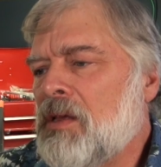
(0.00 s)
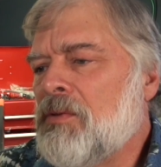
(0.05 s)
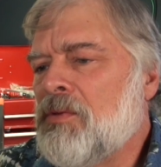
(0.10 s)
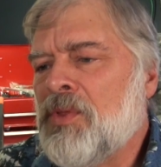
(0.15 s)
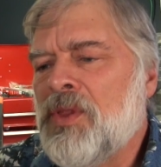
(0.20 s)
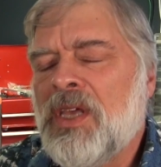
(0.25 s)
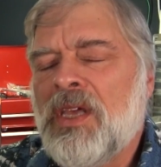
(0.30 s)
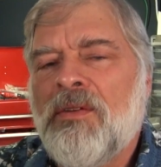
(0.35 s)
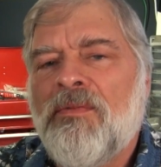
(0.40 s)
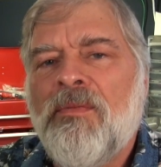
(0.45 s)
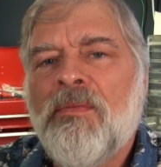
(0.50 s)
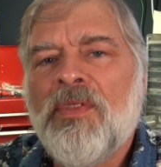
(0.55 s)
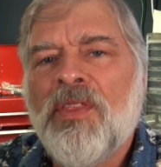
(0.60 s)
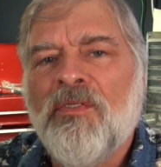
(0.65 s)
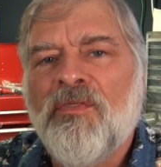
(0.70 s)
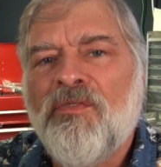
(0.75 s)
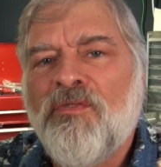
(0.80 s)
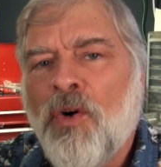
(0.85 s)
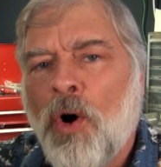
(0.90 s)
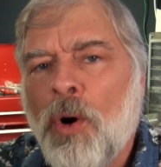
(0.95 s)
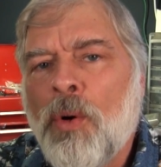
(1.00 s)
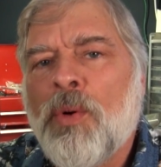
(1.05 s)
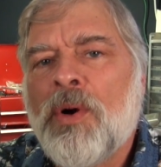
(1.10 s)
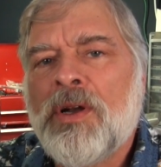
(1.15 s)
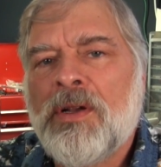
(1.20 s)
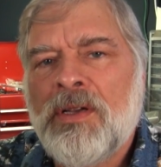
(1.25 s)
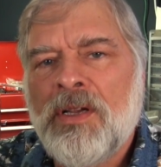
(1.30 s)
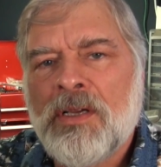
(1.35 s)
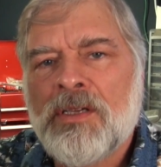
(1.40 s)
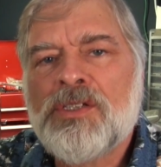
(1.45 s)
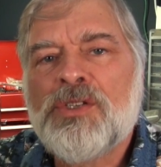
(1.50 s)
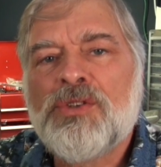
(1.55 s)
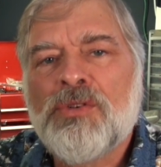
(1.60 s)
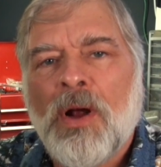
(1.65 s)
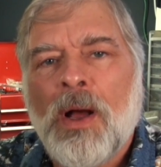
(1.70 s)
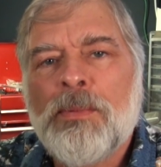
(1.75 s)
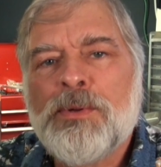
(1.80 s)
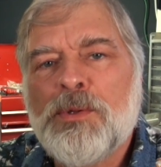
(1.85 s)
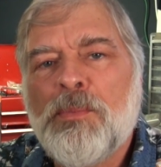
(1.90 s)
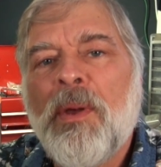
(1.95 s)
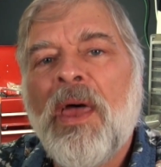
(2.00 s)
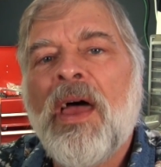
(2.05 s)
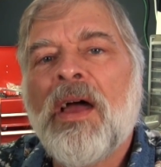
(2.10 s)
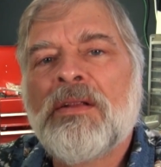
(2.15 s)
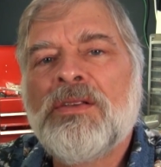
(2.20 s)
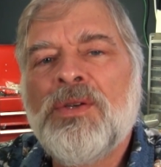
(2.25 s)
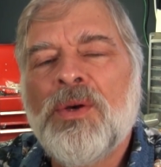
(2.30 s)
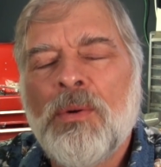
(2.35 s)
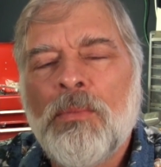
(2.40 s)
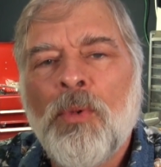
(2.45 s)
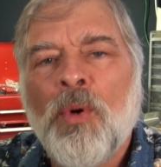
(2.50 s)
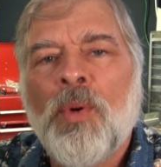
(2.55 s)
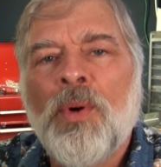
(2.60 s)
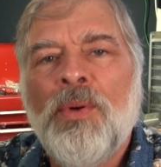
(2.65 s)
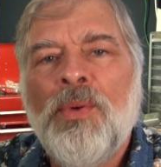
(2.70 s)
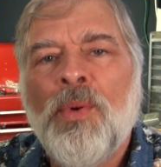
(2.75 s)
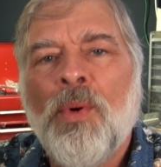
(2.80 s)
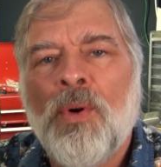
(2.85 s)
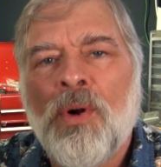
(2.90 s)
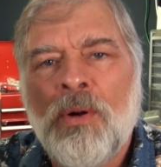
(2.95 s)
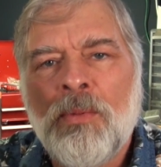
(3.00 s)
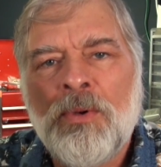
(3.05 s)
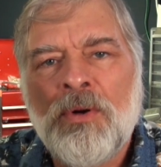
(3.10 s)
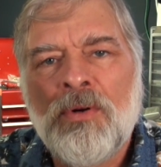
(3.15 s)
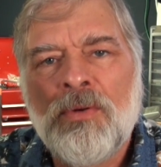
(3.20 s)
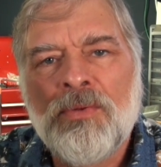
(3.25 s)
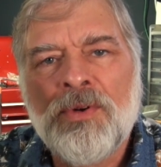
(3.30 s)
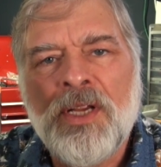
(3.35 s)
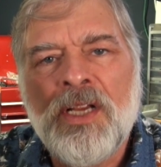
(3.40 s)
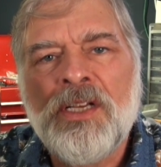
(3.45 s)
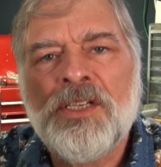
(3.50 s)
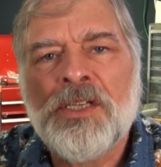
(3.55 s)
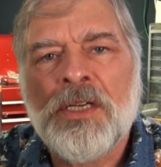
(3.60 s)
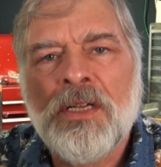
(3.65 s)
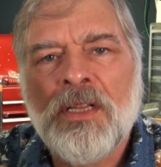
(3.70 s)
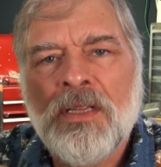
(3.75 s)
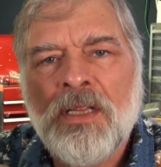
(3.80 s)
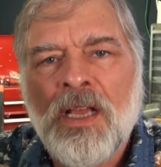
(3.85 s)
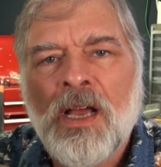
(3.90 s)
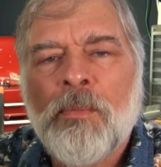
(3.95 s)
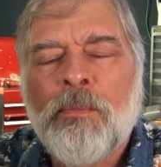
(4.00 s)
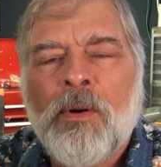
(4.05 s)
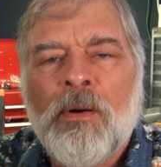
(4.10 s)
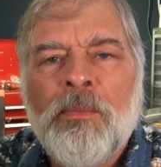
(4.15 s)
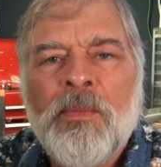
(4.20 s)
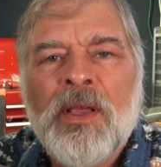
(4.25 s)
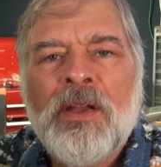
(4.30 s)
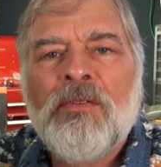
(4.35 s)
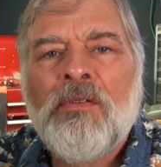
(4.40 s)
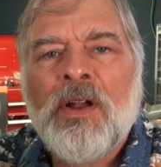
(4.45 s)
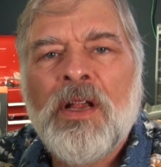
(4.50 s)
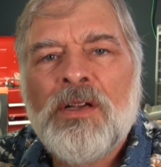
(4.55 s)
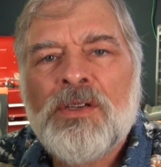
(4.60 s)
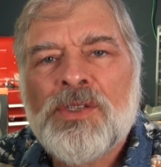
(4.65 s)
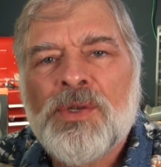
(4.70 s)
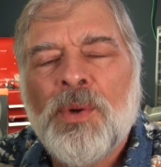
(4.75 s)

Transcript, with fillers: the the forwardness drops back to a more normal region in the upper mid range,